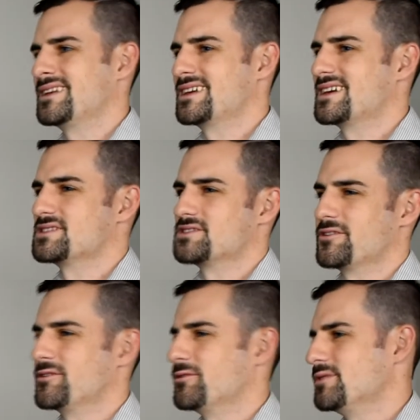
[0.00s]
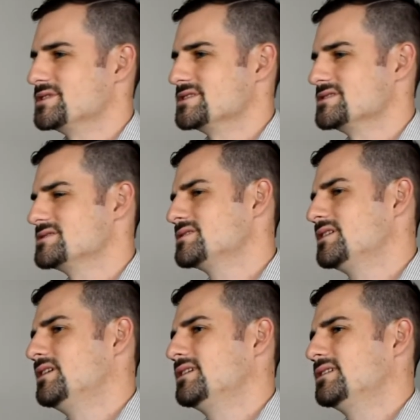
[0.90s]
than a Kickstarter, which is,
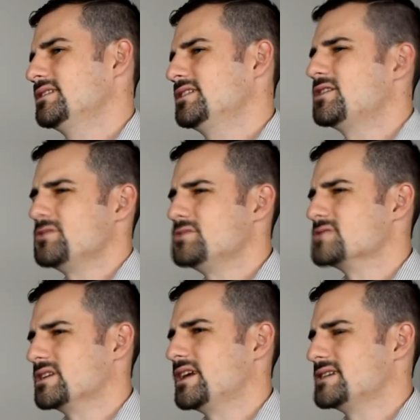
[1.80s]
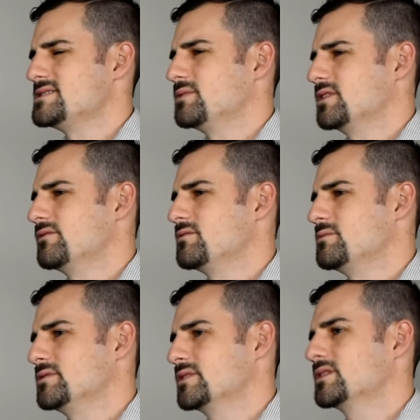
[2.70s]
you know, usually not typically for
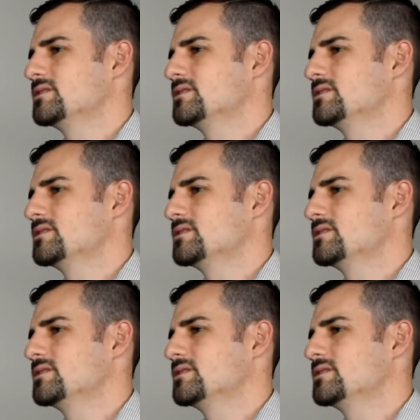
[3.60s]
music.